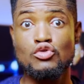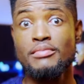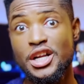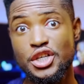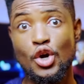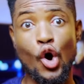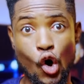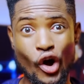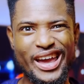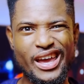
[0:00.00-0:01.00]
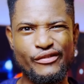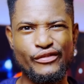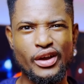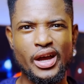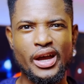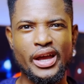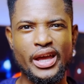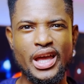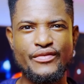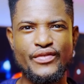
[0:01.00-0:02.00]
too much, or if
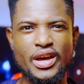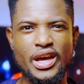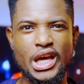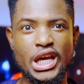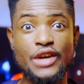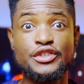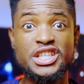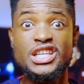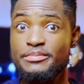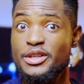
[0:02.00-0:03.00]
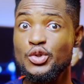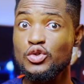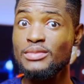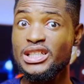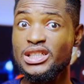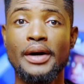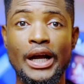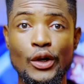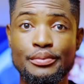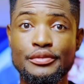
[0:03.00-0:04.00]
she is being too much, I
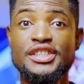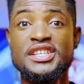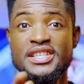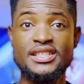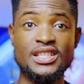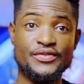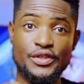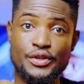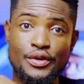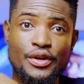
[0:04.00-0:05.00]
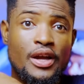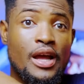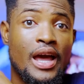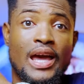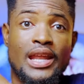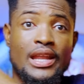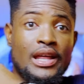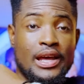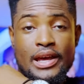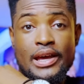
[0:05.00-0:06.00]
hope she sees this video. And
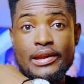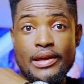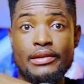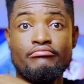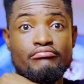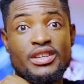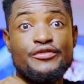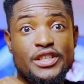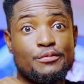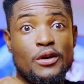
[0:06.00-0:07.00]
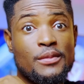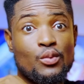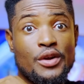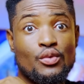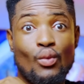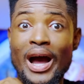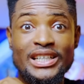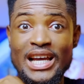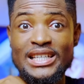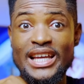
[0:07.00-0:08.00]
then if she's probably wondering why
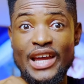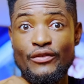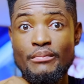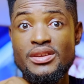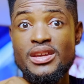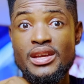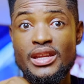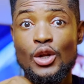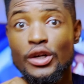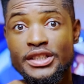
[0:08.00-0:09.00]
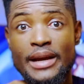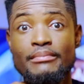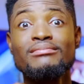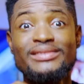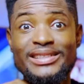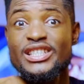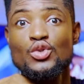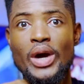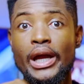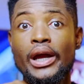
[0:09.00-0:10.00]
she hasn't heard from me in a long time, this is
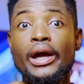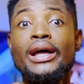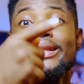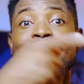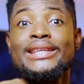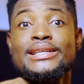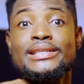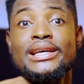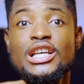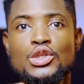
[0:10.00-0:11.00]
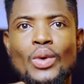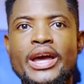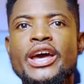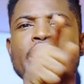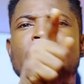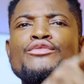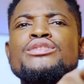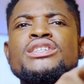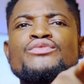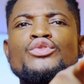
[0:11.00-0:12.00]
why. This is why. If you
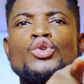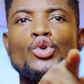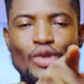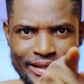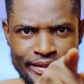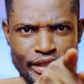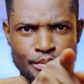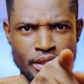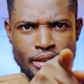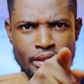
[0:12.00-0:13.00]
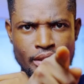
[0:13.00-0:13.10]
see this video, you can text me.